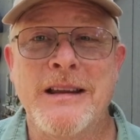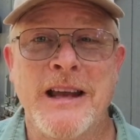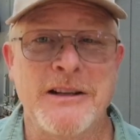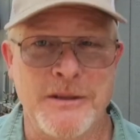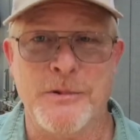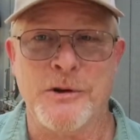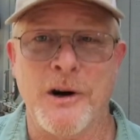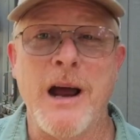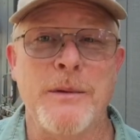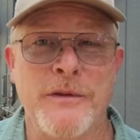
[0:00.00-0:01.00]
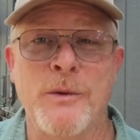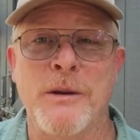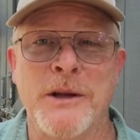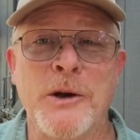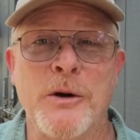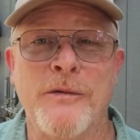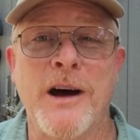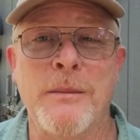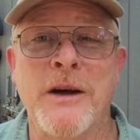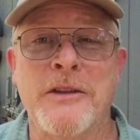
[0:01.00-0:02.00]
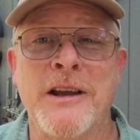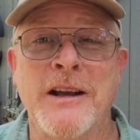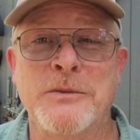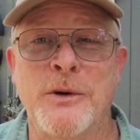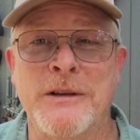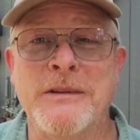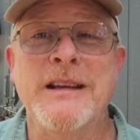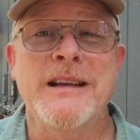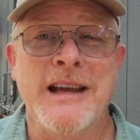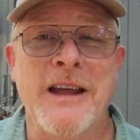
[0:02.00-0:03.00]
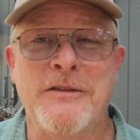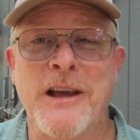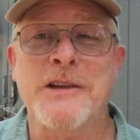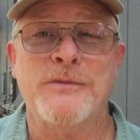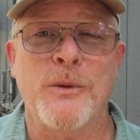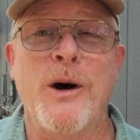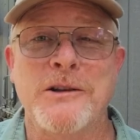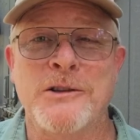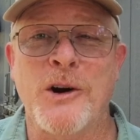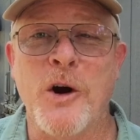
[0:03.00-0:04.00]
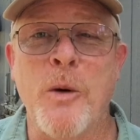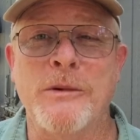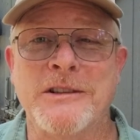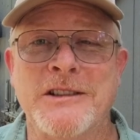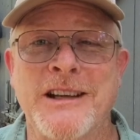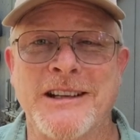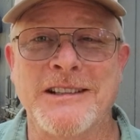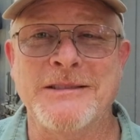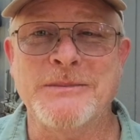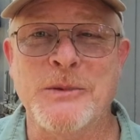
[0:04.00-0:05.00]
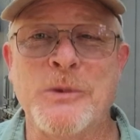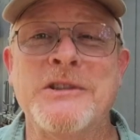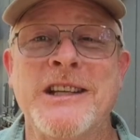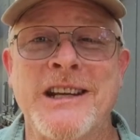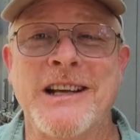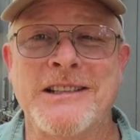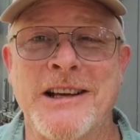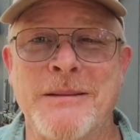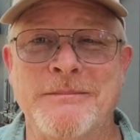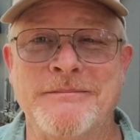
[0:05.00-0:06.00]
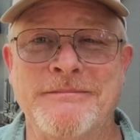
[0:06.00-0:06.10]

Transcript: hit subscribe if you want to be notified about the next one, and thanks for watching our Home in the Sticks. We'll see you next time.